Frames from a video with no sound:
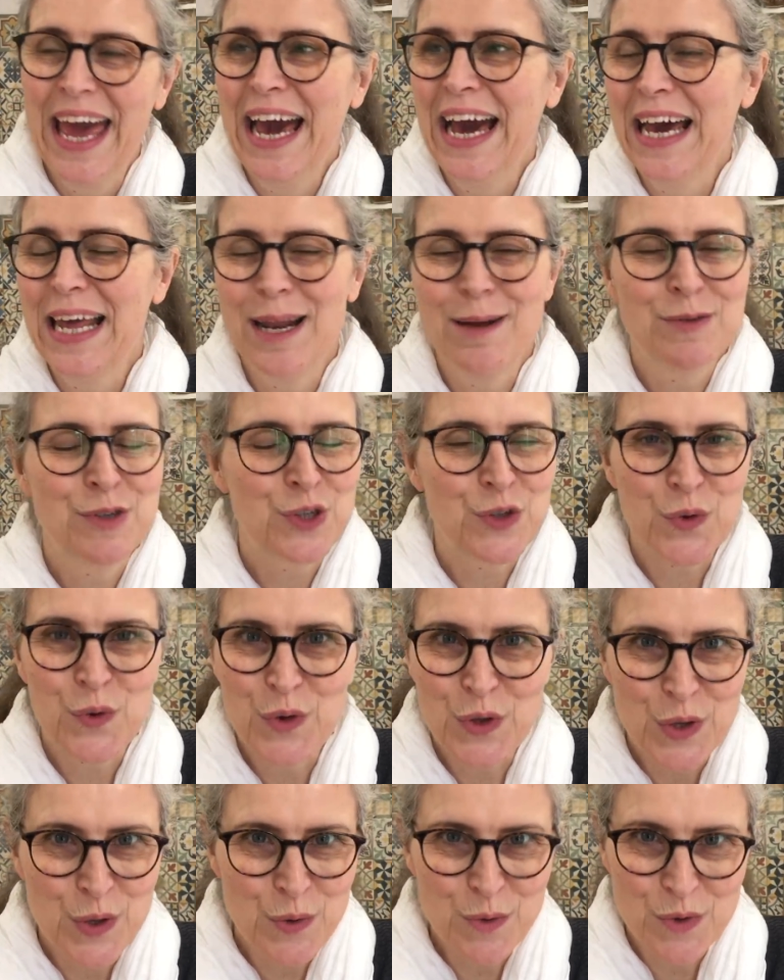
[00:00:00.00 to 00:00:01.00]
And I'm sure
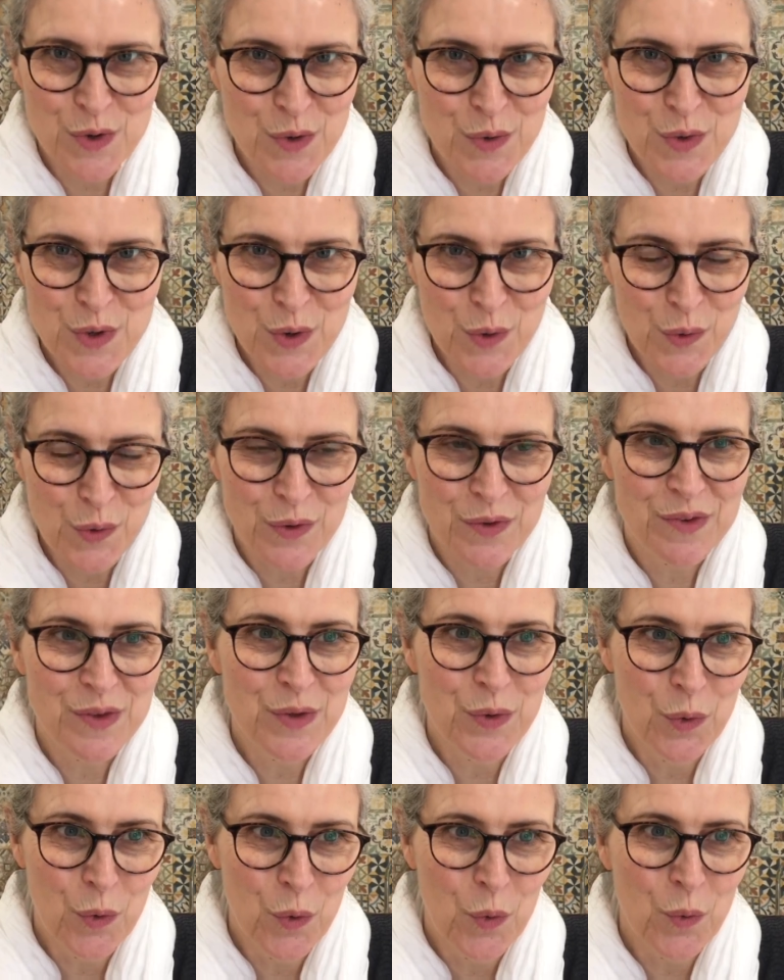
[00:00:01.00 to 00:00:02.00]
you do yours
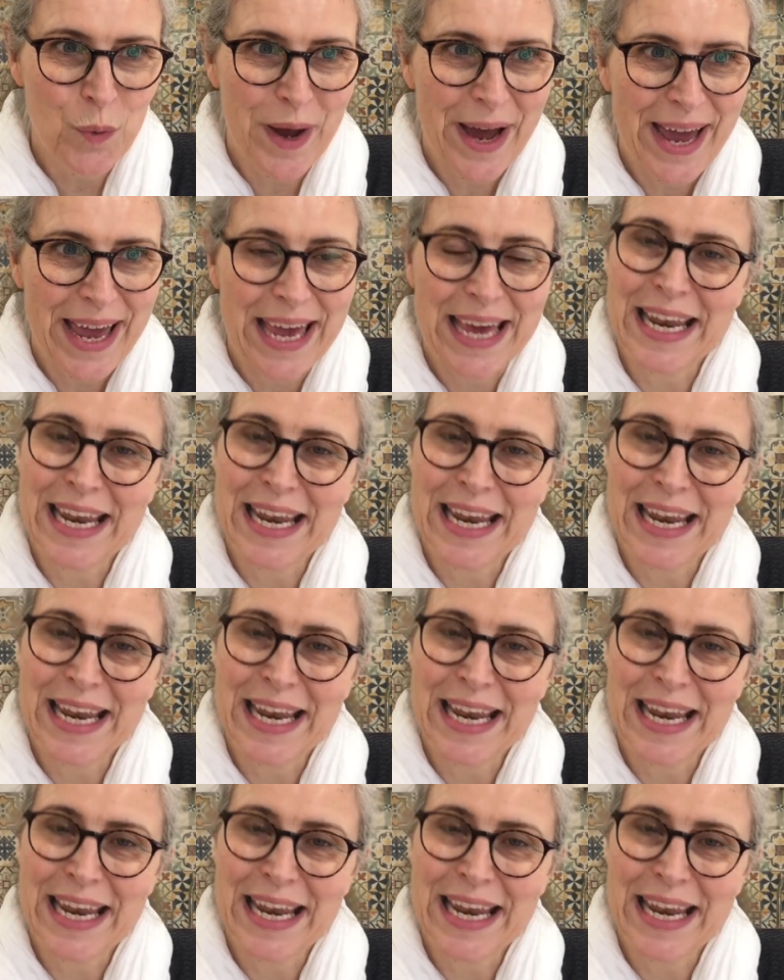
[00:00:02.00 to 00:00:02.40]
your way.